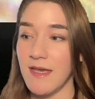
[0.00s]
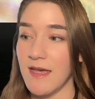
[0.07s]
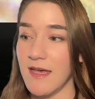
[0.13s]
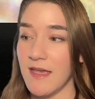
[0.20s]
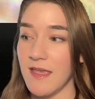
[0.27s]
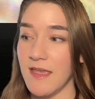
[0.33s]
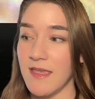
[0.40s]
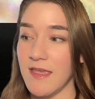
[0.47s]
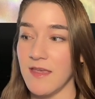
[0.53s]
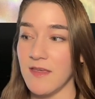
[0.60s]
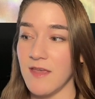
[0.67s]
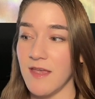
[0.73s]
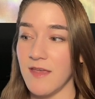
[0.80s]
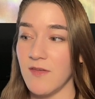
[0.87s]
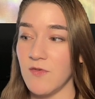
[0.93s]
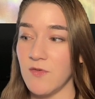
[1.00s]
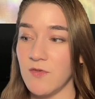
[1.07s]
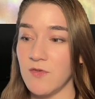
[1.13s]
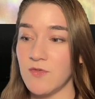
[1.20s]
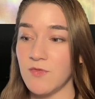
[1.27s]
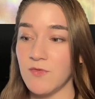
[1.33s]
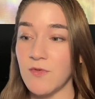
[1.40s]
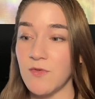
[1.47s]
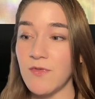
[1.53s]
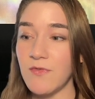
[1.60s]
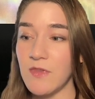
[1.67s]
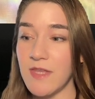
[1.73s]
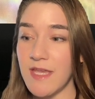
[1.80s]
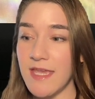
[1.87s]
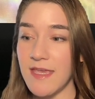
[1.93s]
I
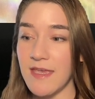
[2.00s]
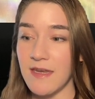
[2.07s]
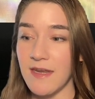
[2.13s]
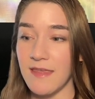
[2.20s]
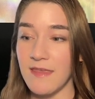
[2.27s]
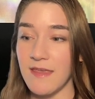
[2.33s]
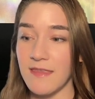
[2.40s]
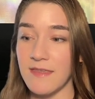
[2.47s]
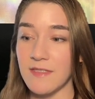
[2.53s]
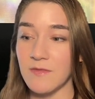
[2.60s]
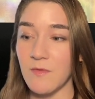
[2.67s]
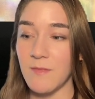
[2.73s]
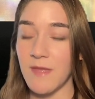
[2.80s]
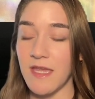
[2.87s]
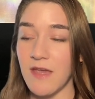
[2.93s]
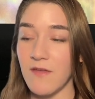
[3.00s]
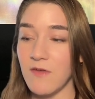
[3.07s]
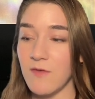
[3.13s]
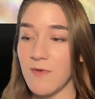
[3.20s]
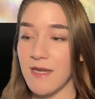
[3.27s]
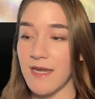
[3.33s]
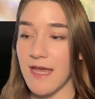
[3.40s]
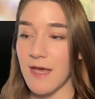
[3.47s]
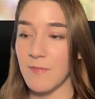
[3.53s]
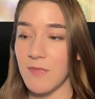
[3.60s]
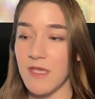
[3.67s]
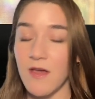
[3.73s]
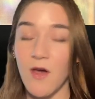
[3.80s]
truthfully, and I think this will make everyone happy,